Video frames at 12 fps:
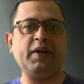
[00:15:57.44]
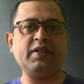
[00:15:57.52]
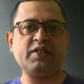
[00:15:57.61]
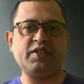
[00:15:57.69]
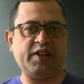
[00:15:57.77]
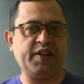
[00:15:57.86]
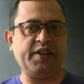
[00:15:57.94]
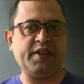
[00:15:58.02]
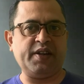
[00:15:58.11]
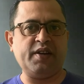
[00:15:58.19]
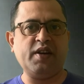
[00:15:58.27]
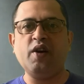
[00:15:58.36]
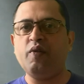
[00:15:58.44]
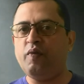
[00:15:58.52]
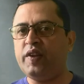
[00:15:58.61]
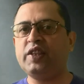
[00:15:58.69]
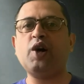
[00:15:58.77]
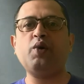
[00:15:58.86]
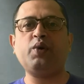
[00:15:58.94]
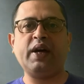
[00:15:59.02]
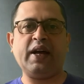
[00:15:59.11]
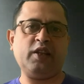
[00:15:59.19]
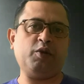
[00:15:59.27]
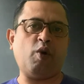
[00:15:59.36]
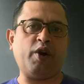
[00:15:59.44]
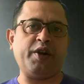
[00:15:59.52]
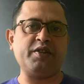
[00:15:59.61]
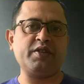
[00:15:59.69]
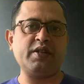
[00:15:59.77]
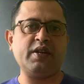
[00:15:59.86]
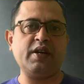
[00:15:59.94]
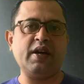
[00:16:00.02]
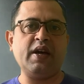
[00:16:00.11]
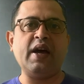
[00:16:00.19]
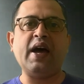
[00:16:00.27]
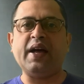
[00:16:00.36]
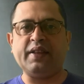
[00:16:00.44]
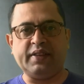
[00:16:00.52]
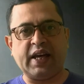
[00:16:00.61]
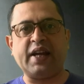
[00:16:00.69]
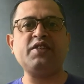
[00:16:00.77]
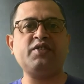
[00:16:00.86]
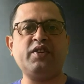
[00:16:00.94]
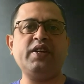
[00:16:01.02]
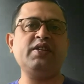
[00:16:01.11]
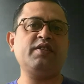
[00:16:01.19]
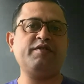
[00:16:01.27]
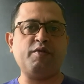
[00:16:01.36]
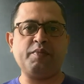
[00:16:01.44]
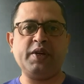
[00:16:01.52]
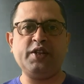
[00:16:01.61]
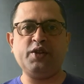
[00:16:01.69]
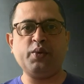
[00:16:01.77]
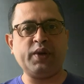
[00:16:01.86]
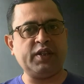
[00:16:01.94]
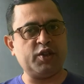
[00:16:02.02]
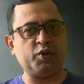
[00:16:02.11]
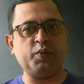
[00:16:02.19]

places in India without health warnings. And that is the reason for me doing this